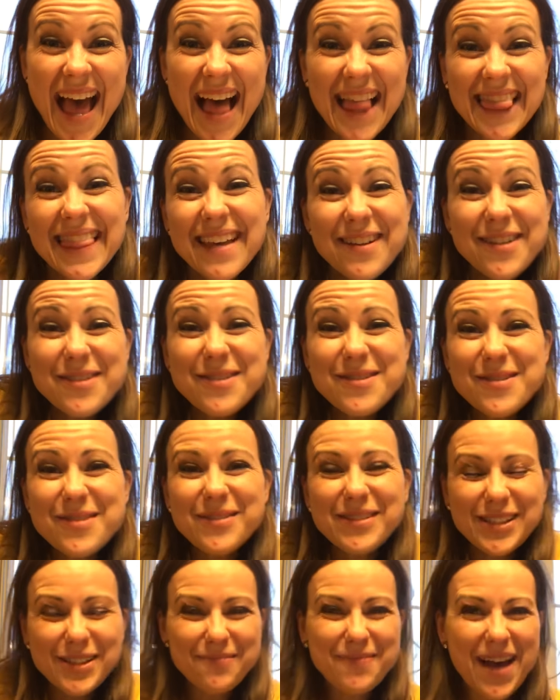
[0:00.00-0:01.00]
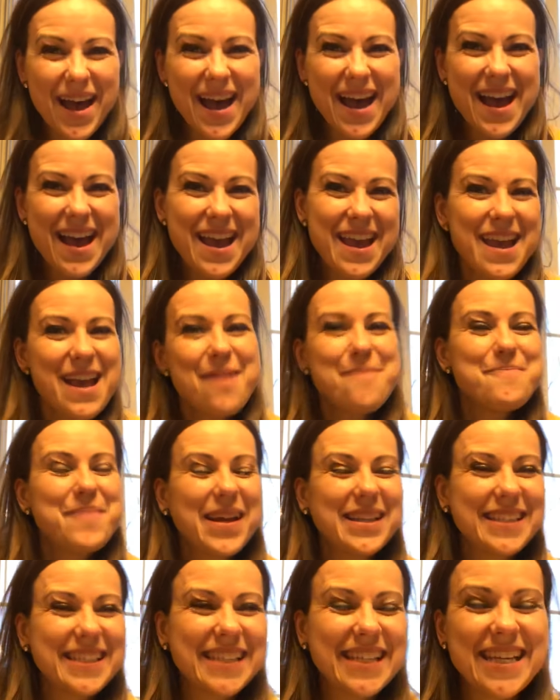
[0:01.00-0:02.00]
Hello to my
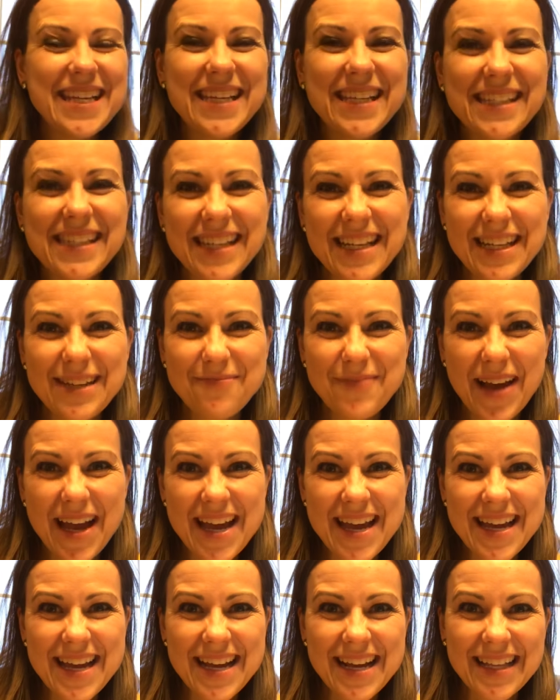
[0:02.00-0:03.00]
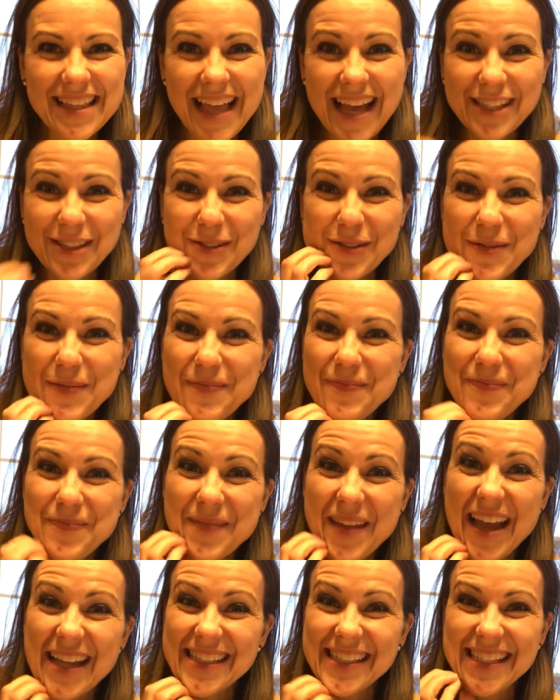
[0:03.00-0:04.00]
besties in my classroom
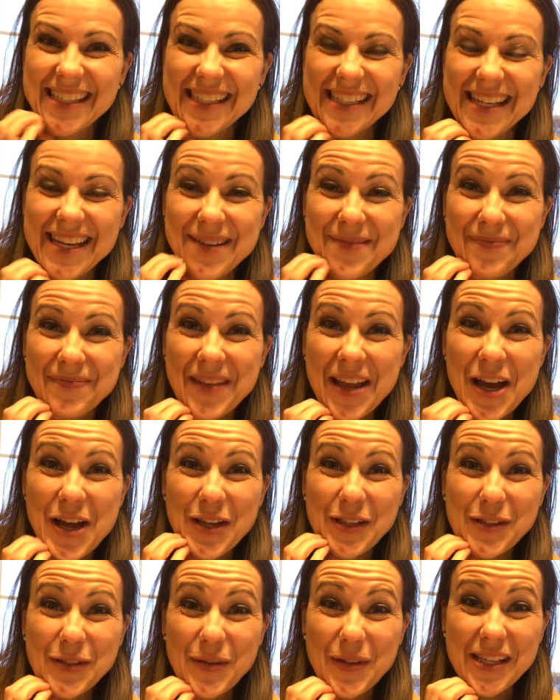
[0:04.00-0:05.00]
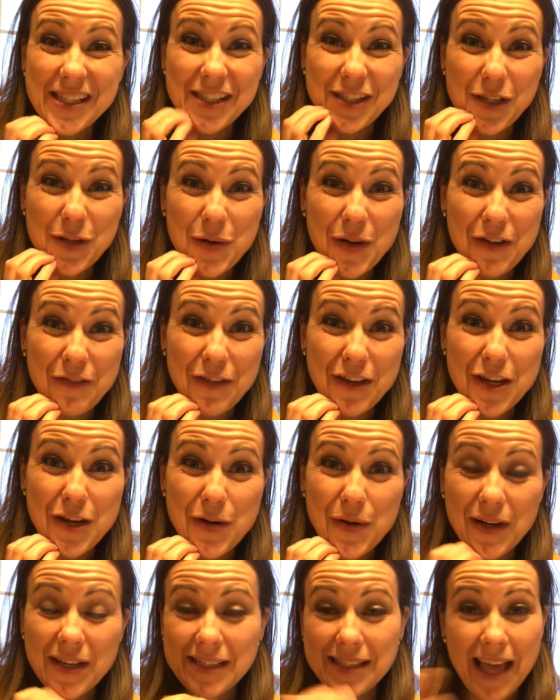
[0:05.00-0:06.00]
at CC. So this is a quick video.
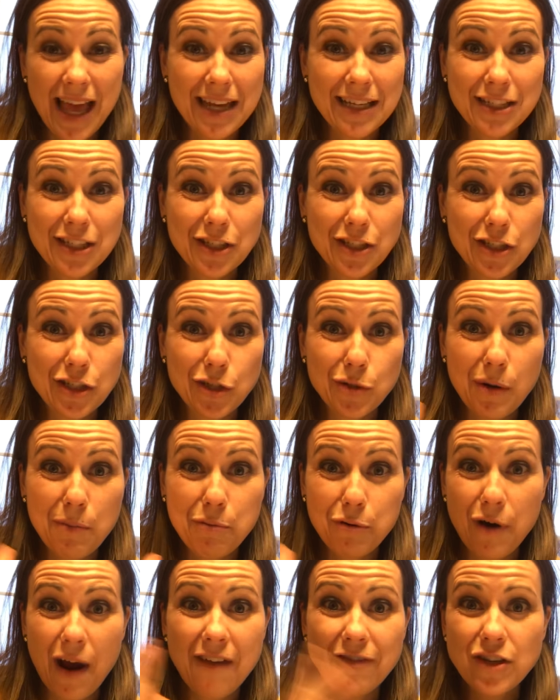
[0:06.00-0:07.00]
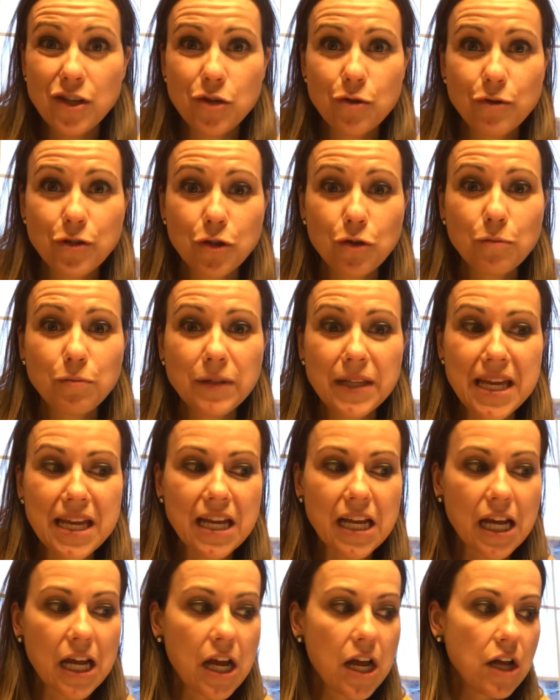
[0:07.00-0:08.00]
I decided just to do a private YouTube
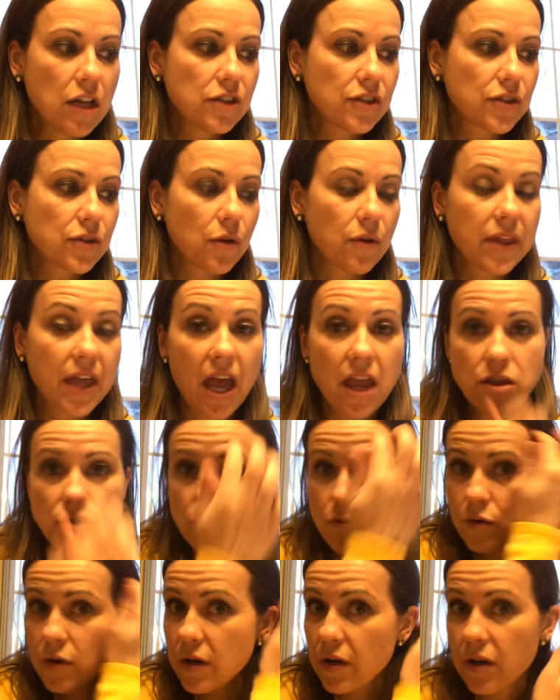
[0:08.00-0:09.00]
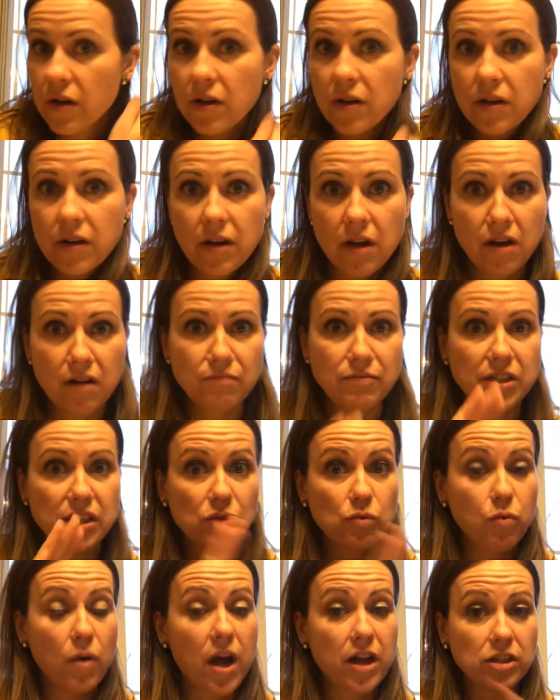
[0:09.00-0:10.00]
link so that you could
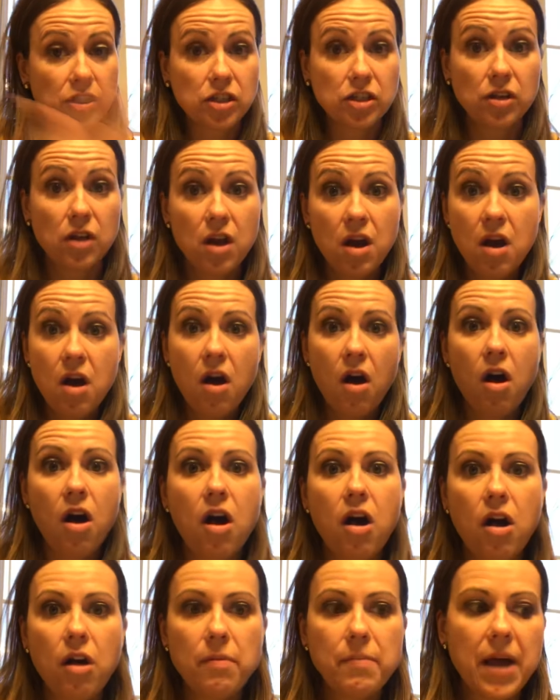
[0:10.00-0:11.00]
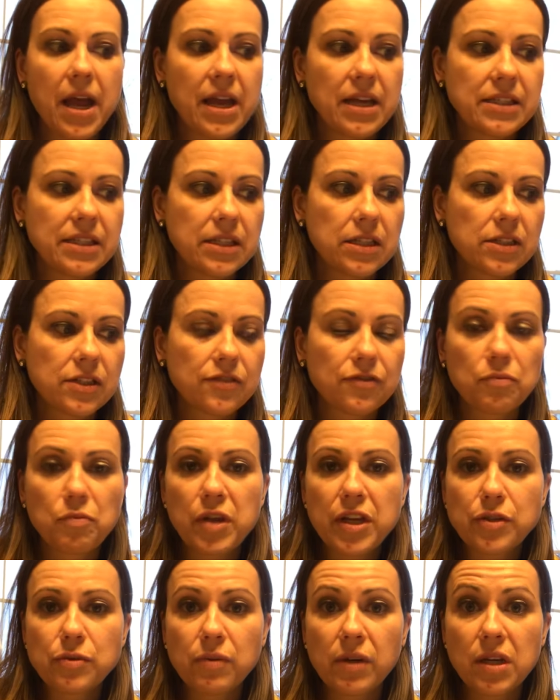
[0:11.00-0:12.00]
just watch all my ideas from
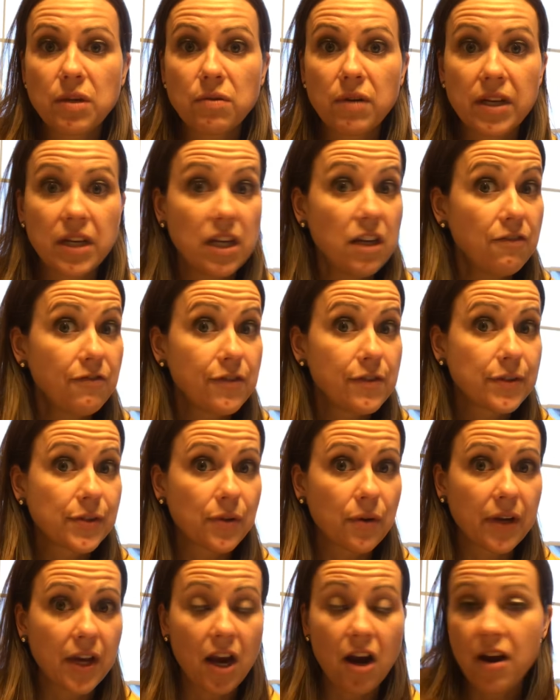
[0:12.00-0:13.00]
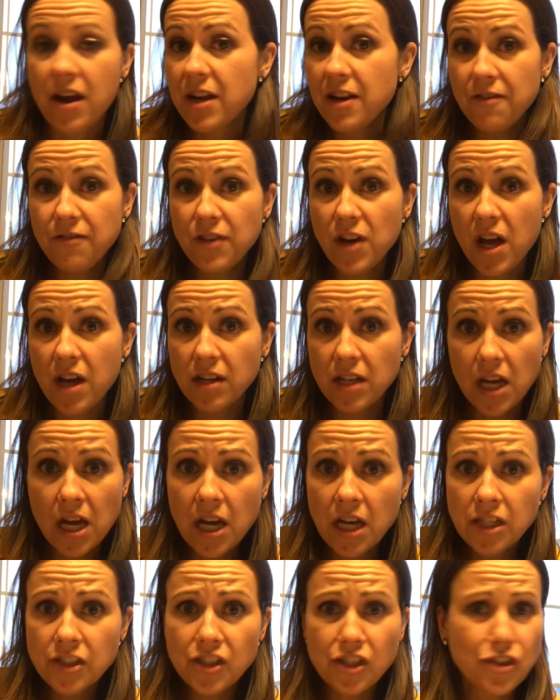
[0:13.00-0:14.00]
week 21 if you so care. And if not,
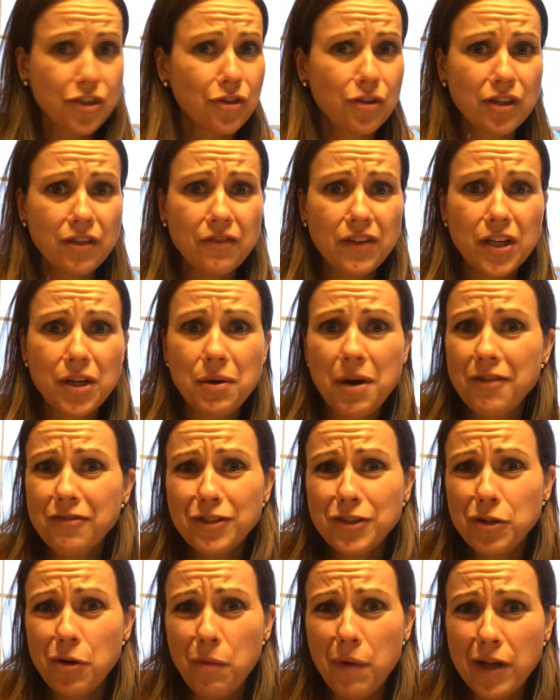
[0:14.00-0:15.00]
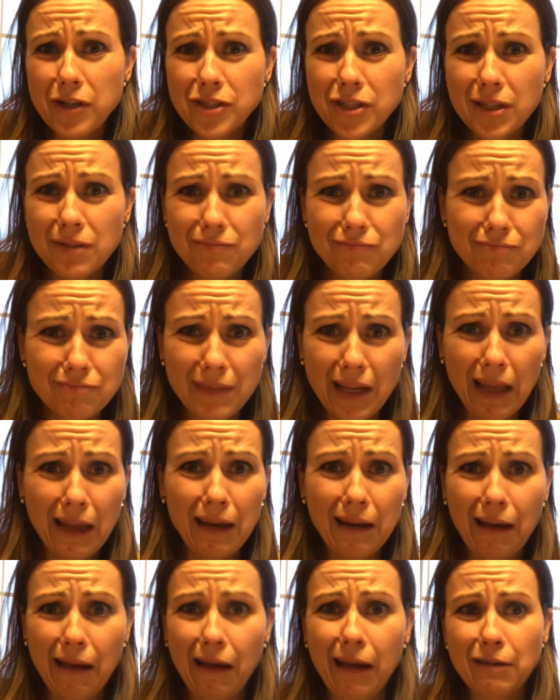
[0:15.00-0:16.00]
just turn the video off and don't watch it.
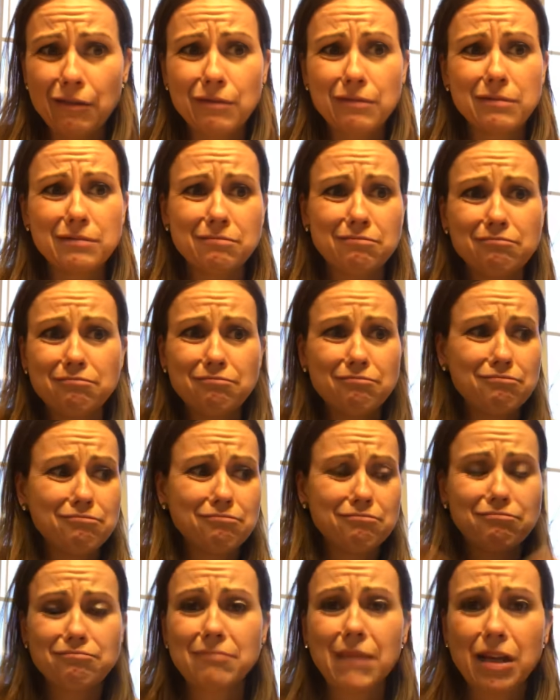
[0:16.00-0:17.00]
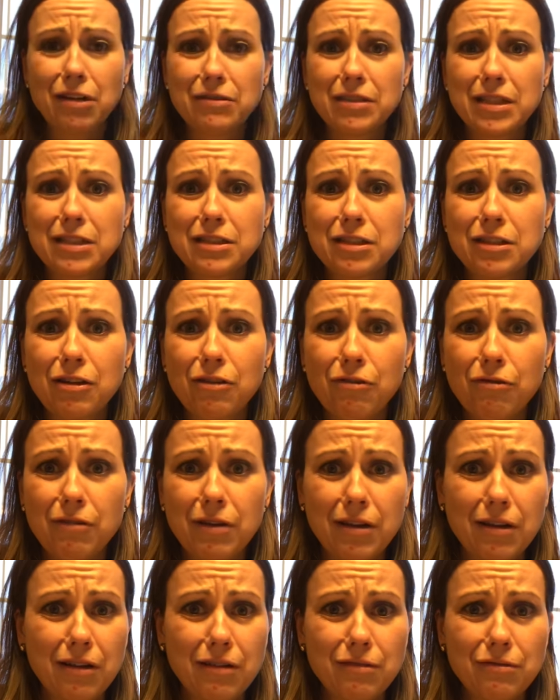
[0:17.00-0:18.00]
And I don't need to know,
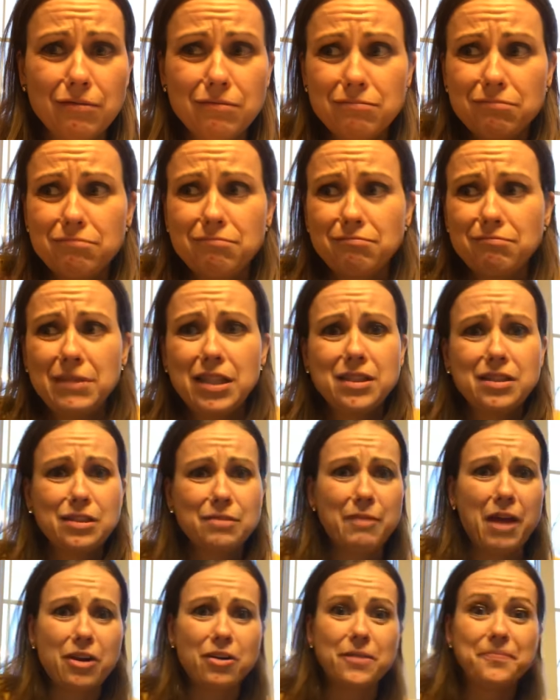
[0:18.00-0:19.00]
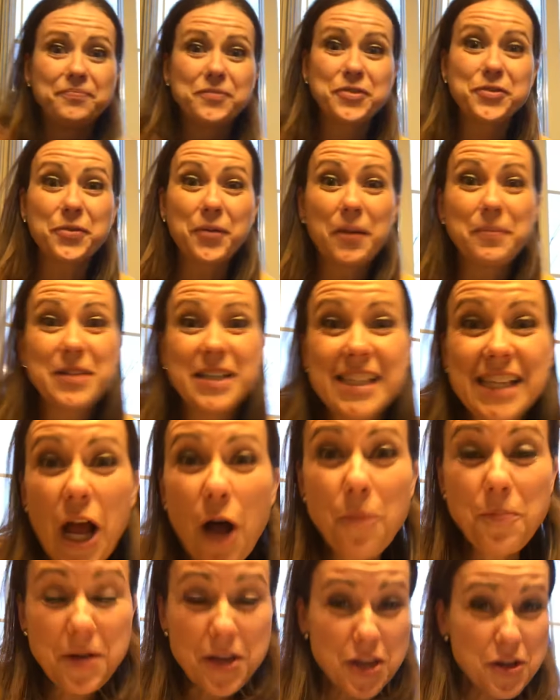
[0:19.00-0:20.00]
and it doesn't matter. So I'm just
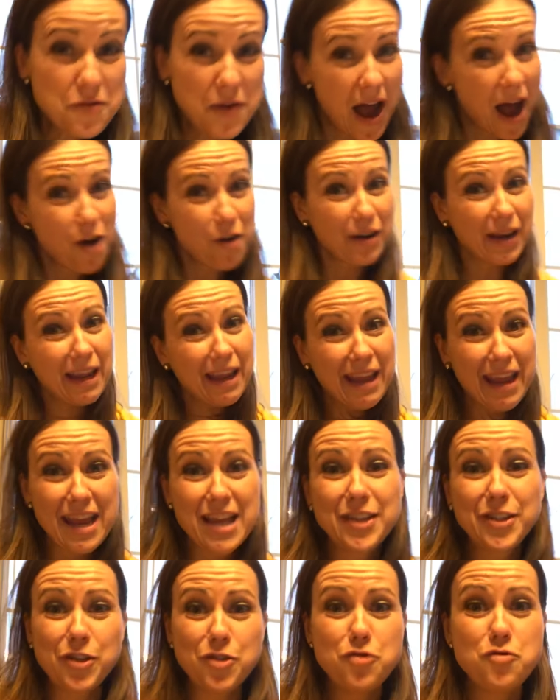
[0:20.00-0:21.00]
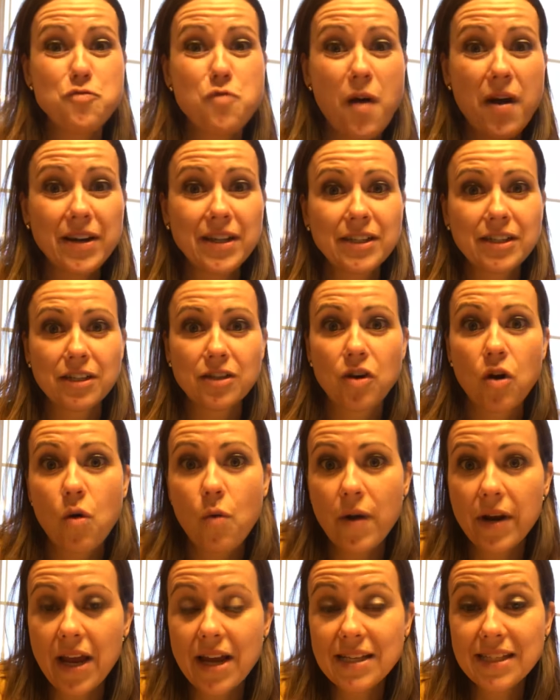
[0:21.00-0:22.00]
helping you out in case you wanted to know
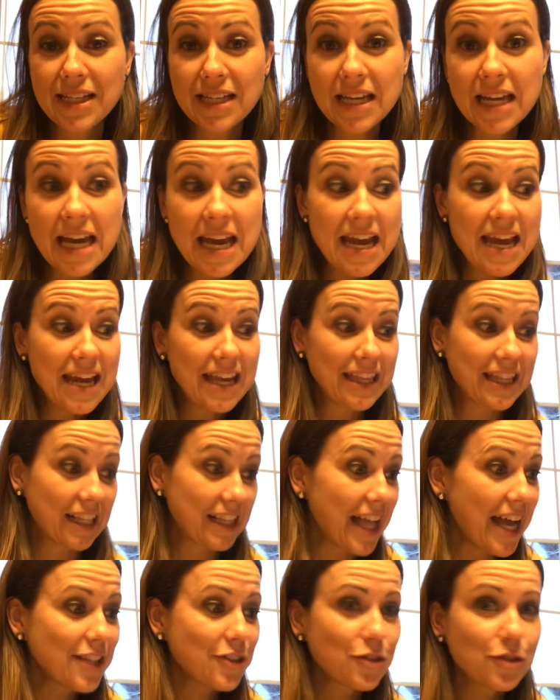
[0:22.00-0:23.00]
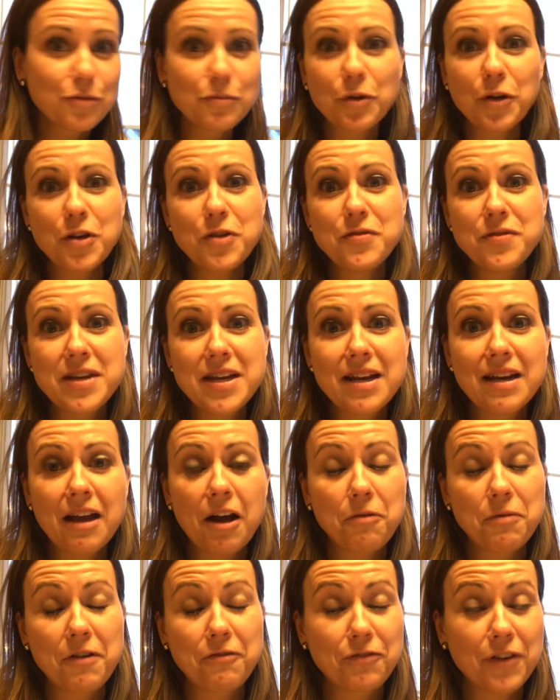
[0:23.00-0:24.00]
what I did in the classroom, or you need
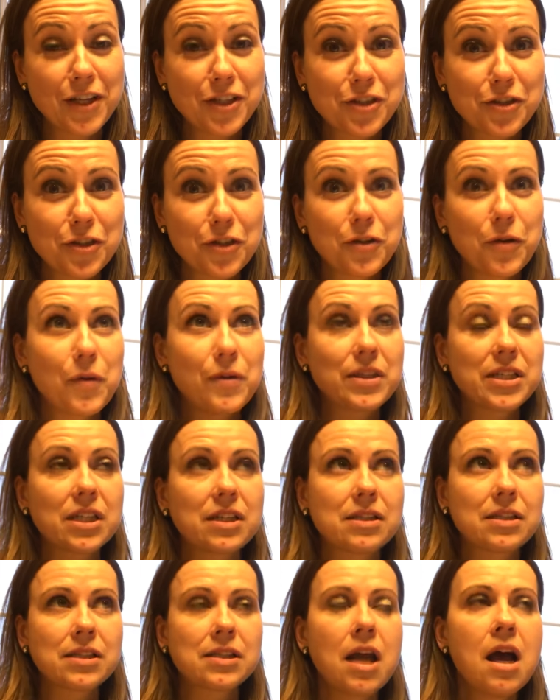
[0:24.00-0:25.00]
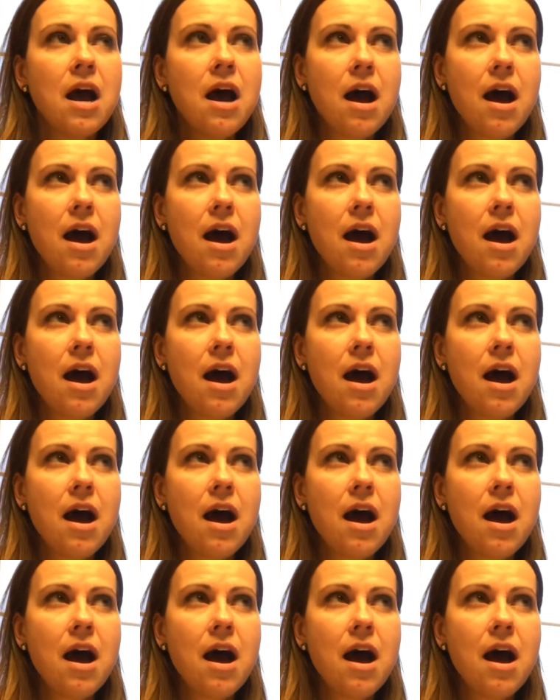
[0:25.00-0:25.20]
a refresher or just